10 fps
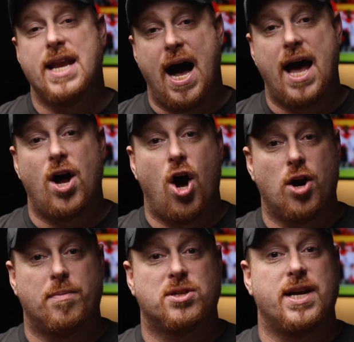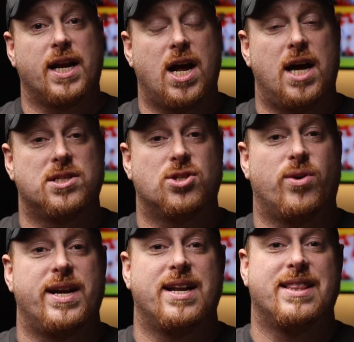not 100%
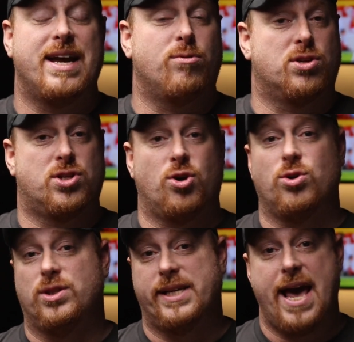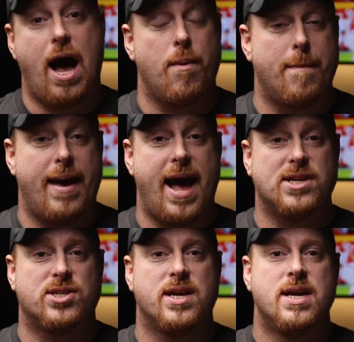concentrated. They were certainly
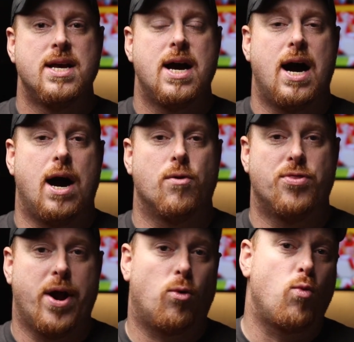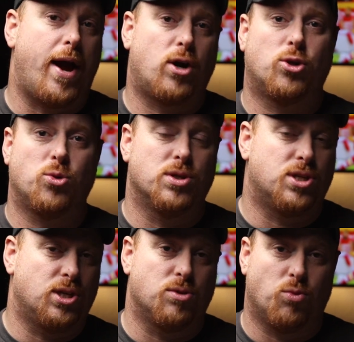outmatched. Their record through the
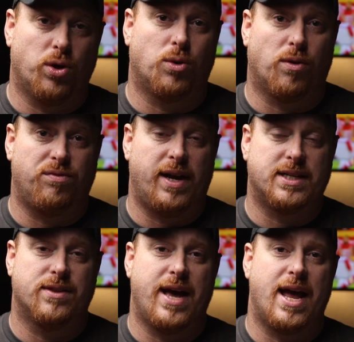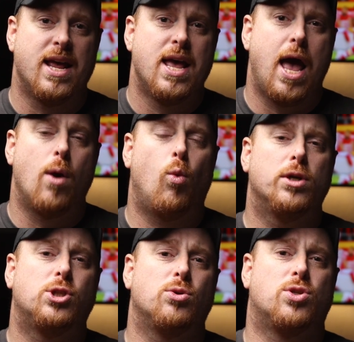season really reflected that. And
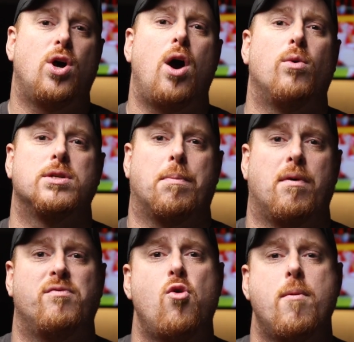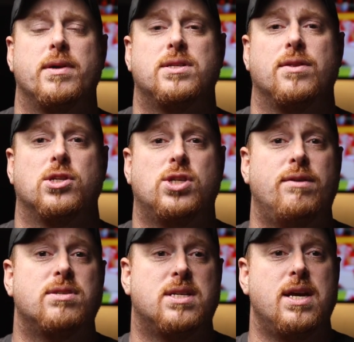what you saw was a performance that the
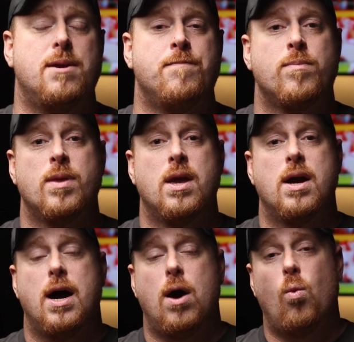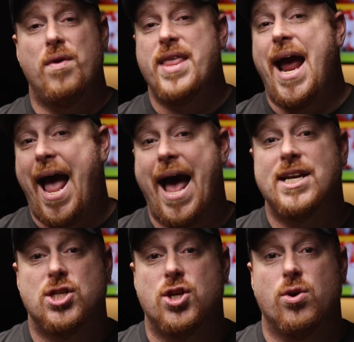Chiefs did what they
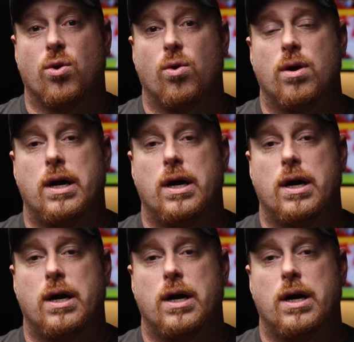had to do.